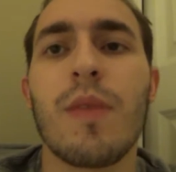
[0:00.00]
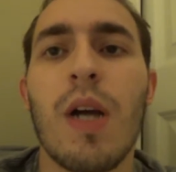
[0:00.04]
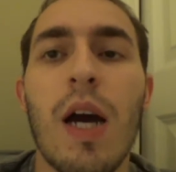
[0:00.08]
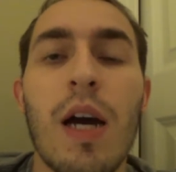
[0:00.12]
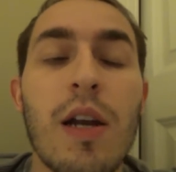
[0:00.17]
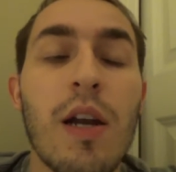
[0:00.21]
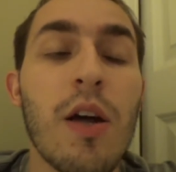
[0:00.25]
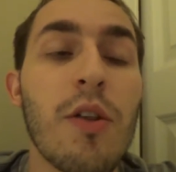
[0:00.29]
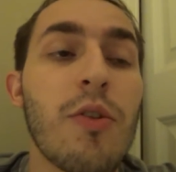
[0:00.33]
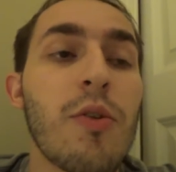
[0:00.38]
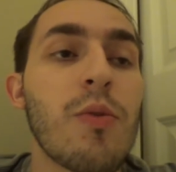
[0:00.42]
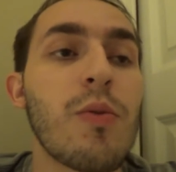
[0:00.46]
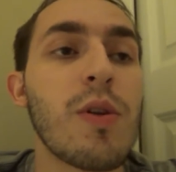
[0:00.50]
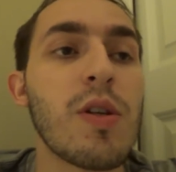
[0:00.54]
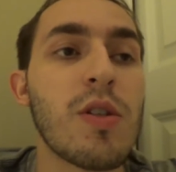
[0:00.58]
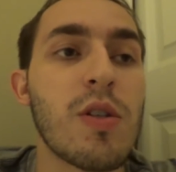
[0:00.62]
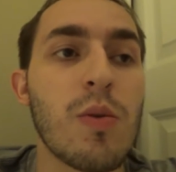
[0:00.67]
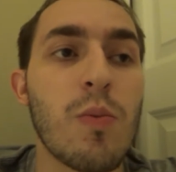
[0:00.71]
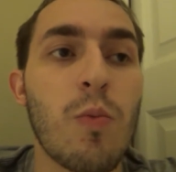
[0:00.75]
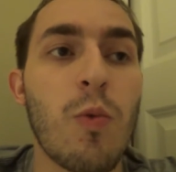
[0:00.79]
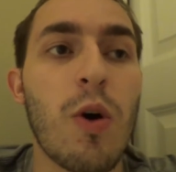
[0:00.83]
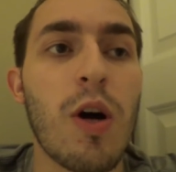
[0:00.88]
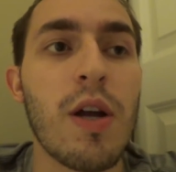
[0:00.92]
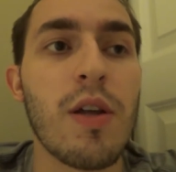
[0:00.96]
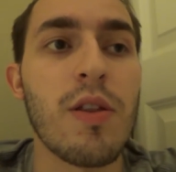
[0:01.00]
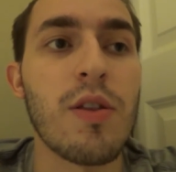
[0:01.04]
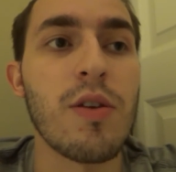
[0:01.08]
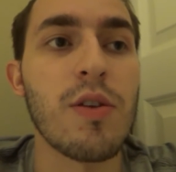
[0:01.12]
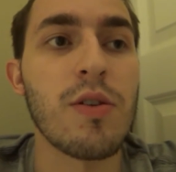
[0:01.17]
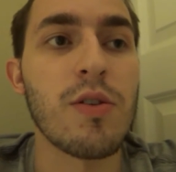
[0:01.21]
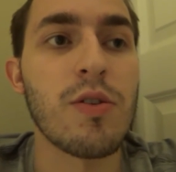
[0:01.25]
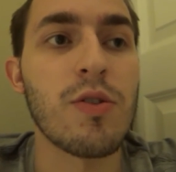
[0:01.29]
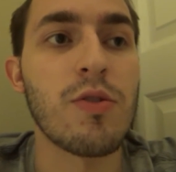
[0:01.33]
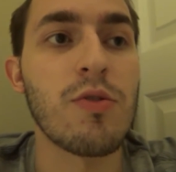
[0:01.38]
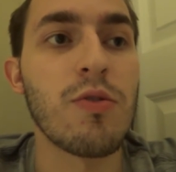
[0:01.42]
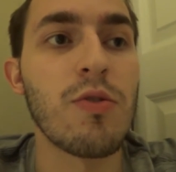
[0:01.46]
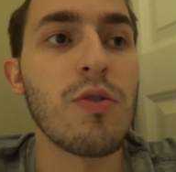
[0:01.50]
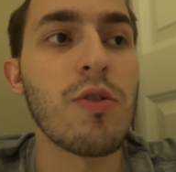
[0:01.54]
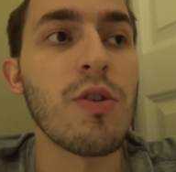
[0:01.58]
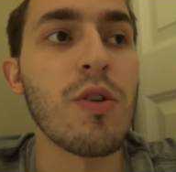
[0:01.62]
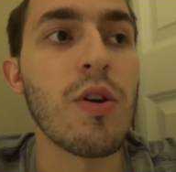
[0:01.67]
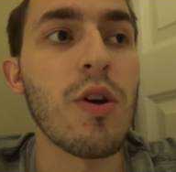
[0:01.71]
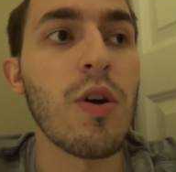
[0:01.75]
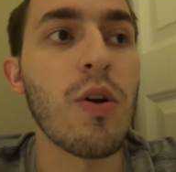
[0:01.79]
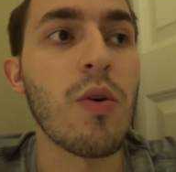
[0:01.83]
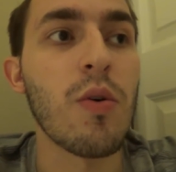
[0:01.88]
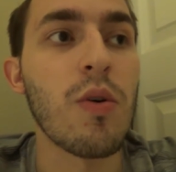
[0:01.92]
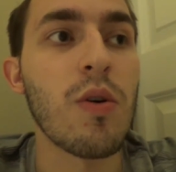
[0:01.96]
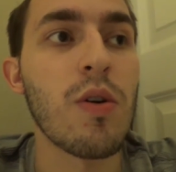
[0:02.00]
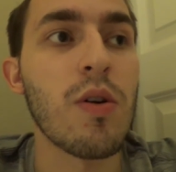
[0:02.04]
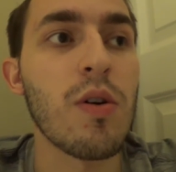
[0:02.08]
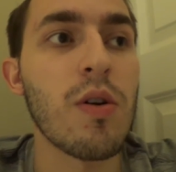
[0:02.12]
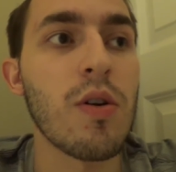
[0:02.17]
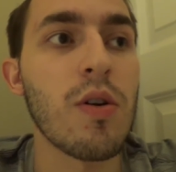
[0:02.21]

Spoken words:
Another reason why the studio